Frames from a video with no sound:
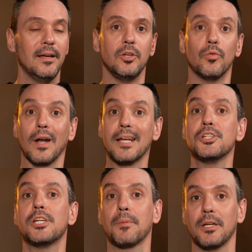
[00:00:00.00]
your
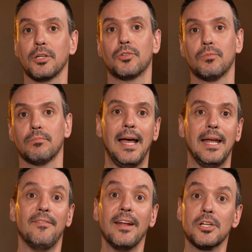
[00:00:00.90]
relationship can,
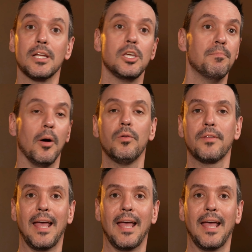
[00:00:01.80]
and eventually you both